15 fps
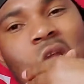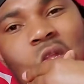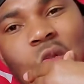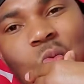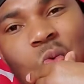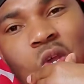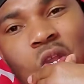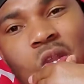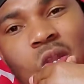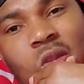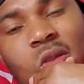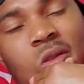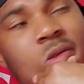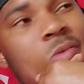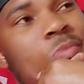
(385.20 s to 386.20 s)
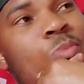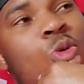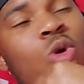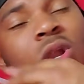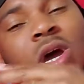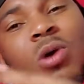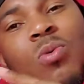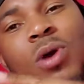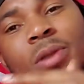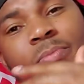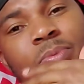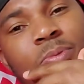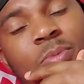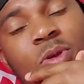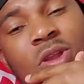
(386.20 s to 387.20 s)
to win more than one
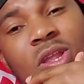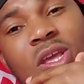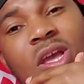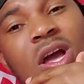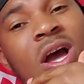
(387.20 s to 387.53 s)
Premier League